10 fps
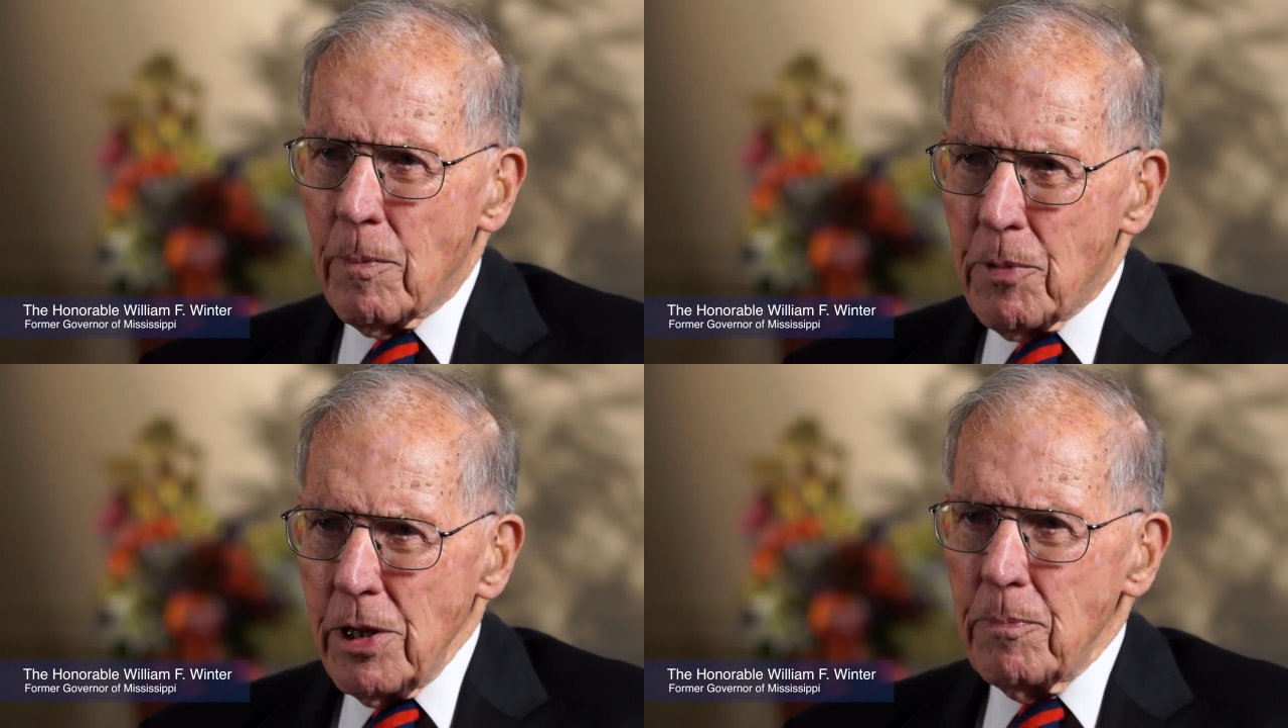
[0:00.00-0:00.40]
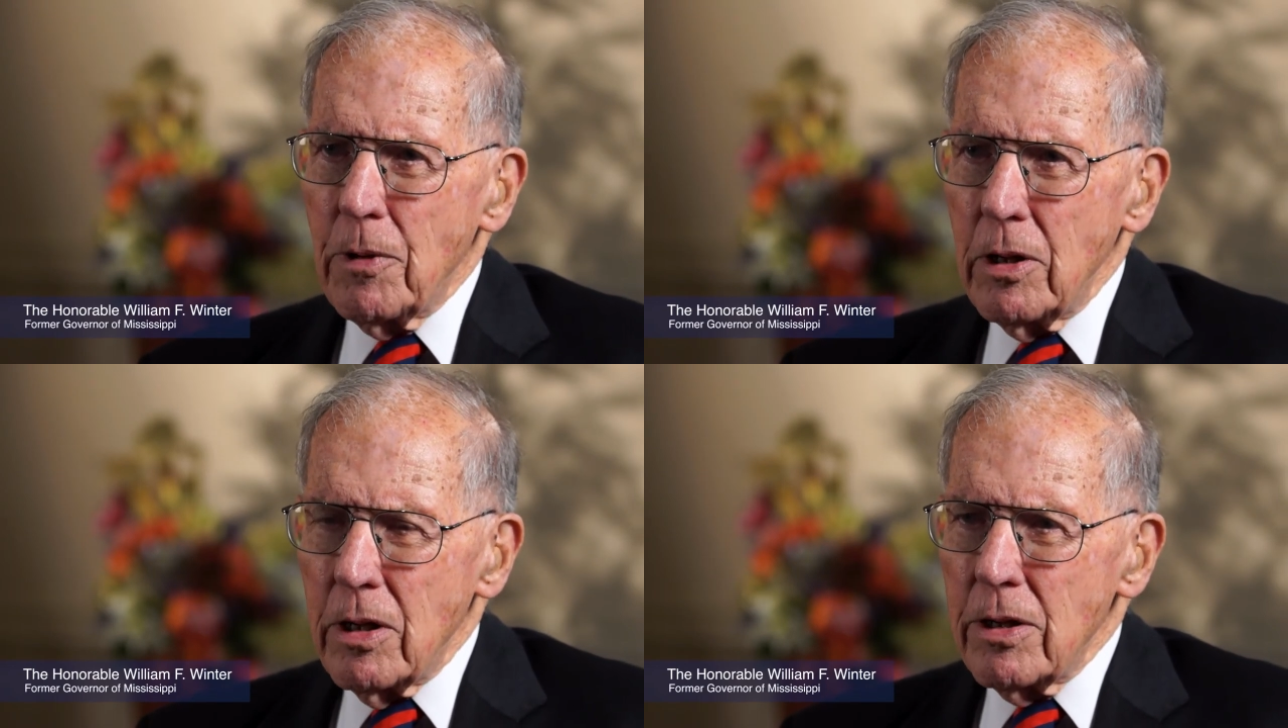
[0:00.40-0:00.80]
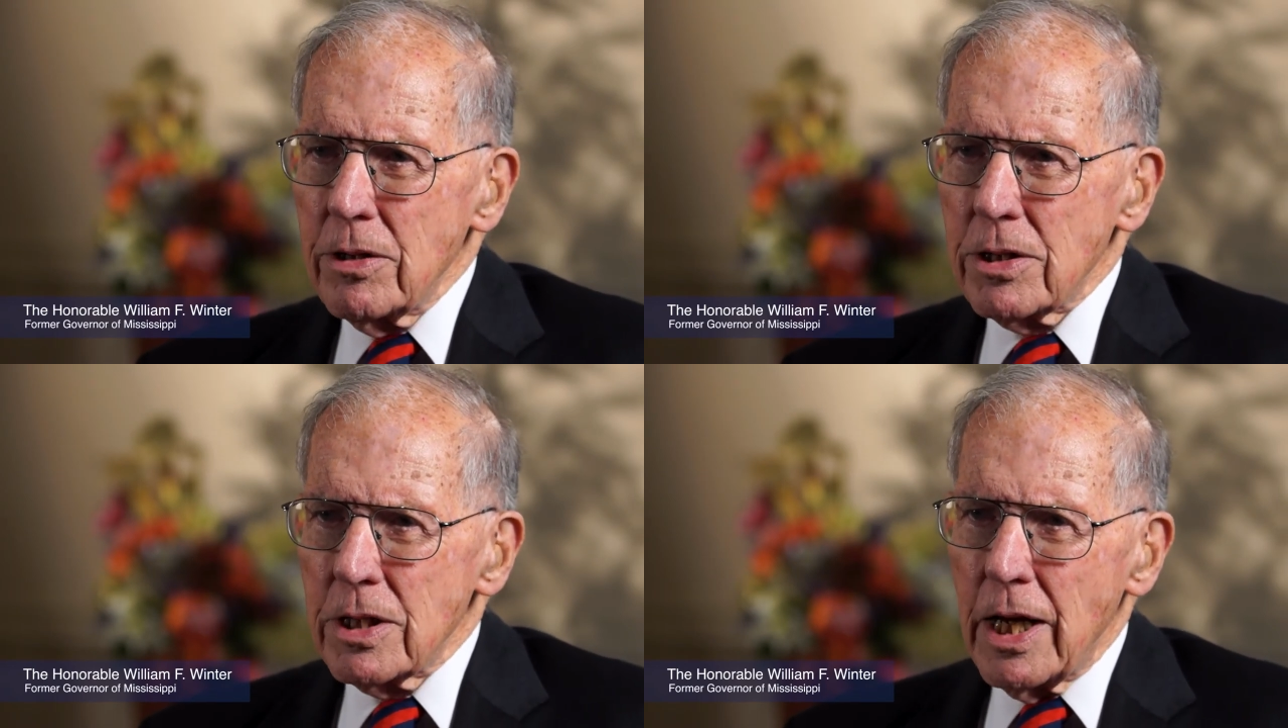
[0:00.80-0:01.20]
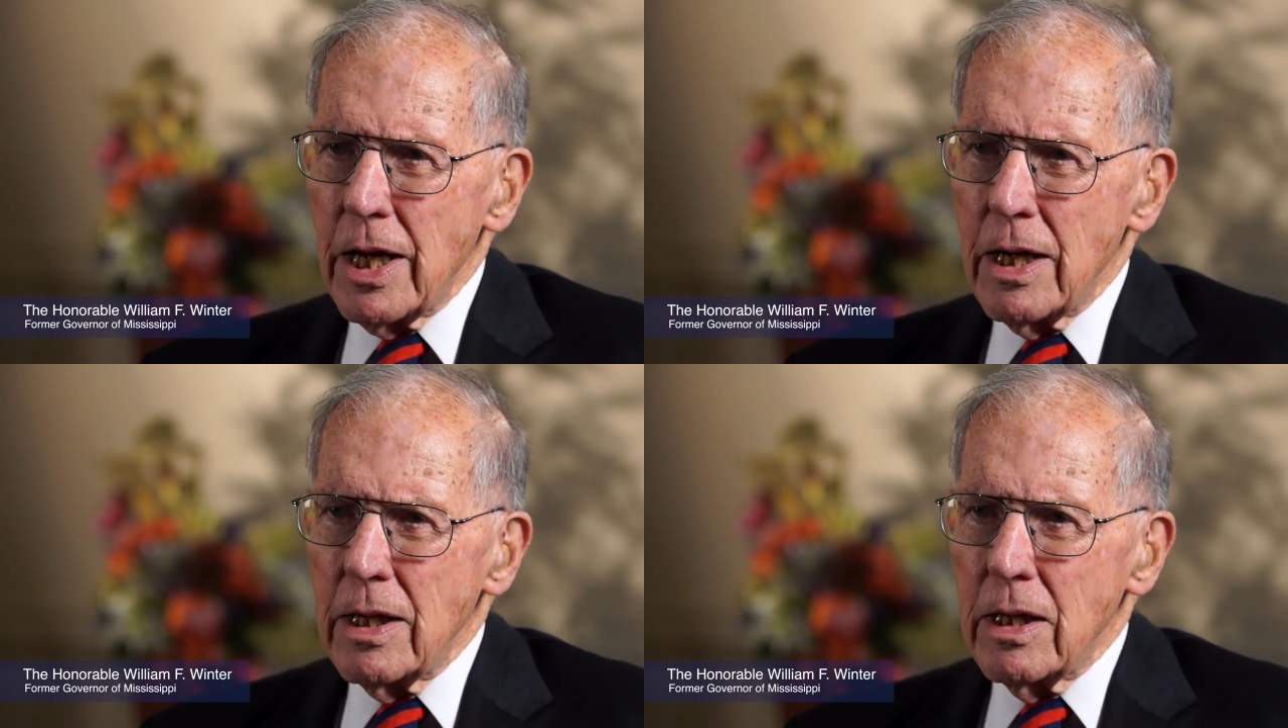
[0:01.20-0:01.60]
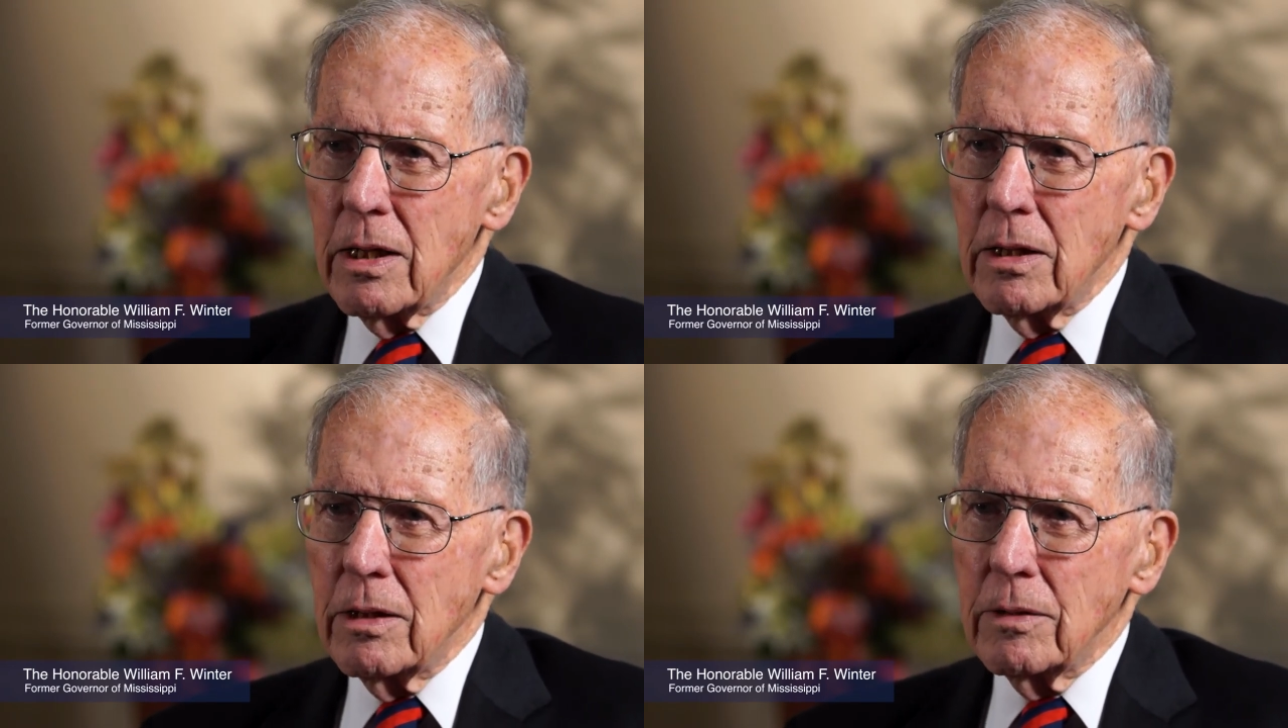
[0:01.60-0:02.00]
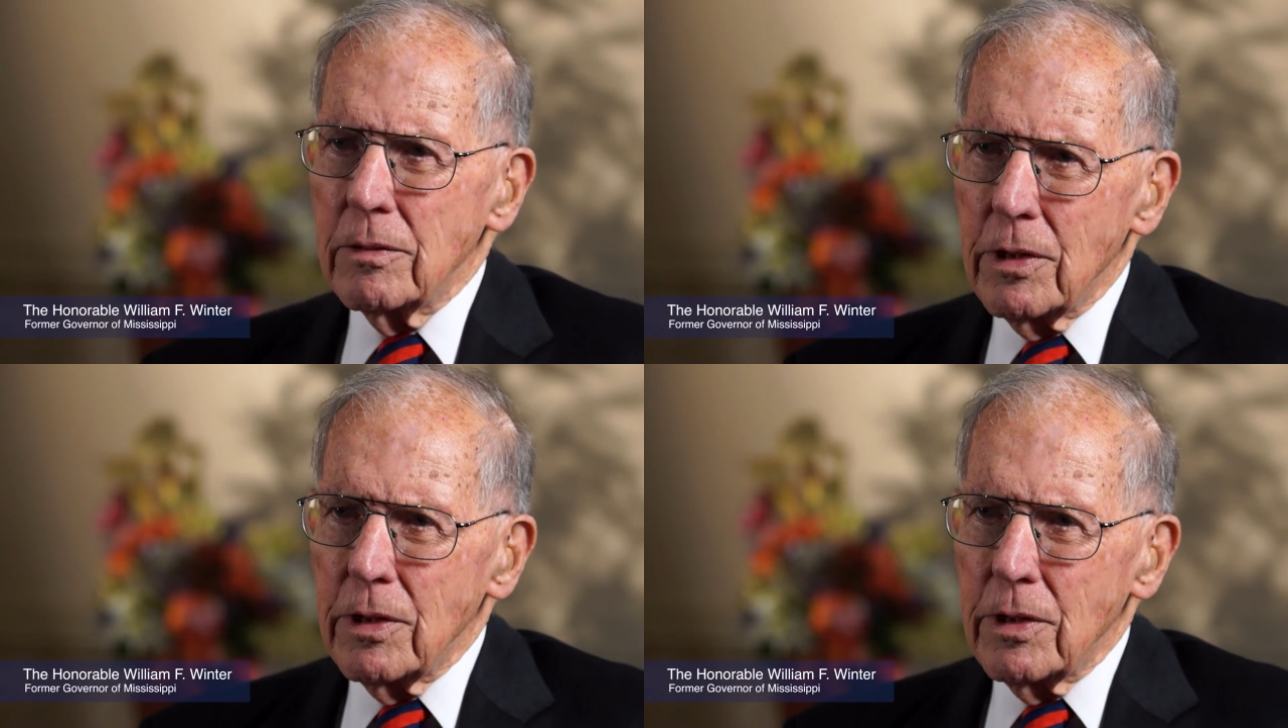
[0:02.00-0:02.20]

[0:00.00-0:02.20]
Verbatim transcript: people understand uh,